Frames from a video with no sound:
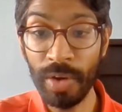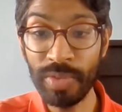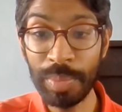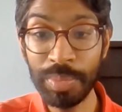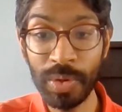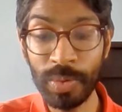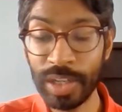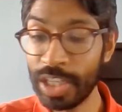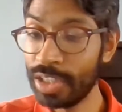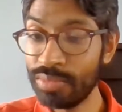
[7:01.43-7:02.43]
at Red Bull,
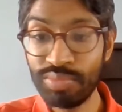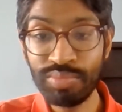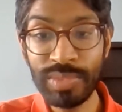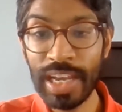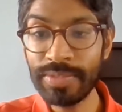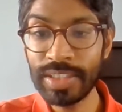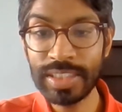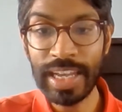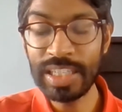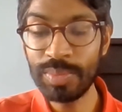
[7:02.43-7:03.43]
you have to
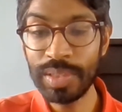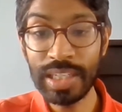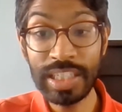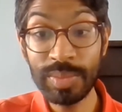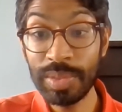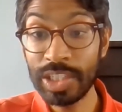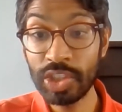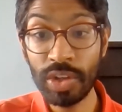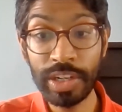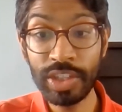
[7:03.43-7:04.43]
say he's been a
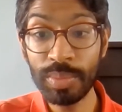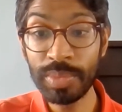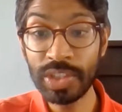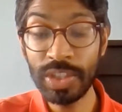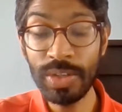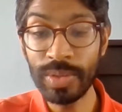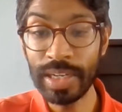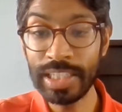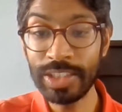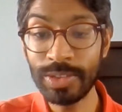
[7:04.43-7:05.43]
solid number two,
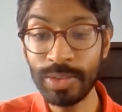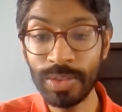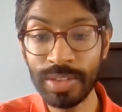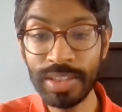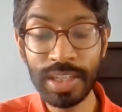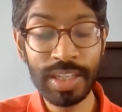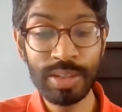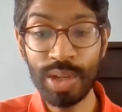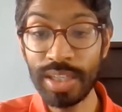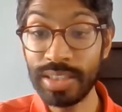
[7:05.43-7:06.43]
and he's done
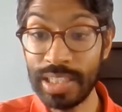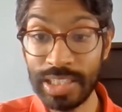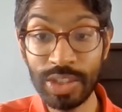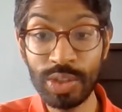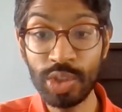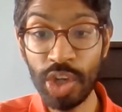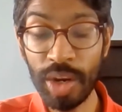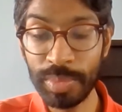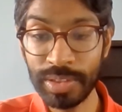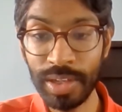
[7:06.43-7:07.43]
a decent
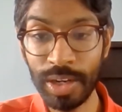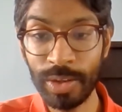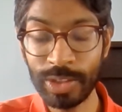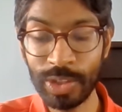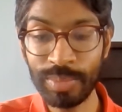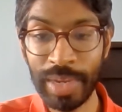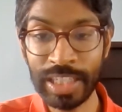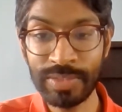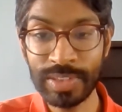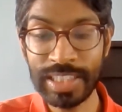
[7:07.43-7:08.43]
job alongside
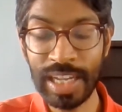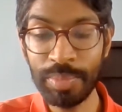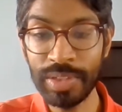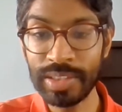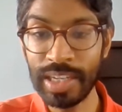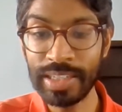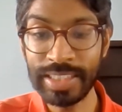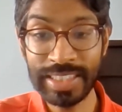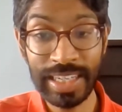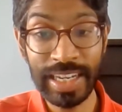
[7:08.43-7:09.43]
Max Verstappen. And
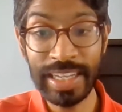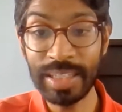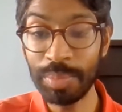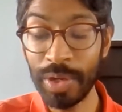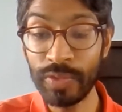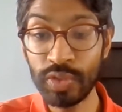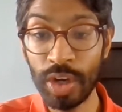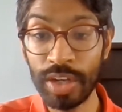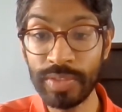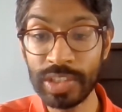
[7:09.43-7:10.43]
it's clear that both
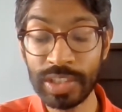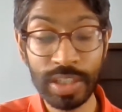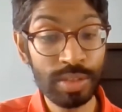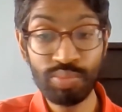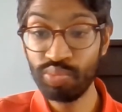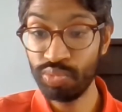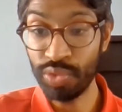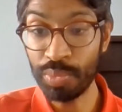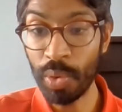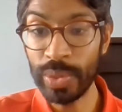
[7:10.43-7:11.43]
drivers,
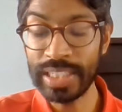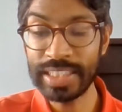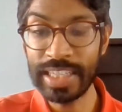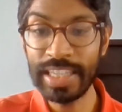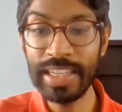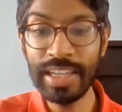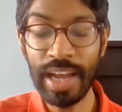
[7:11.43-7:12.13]
from what we see,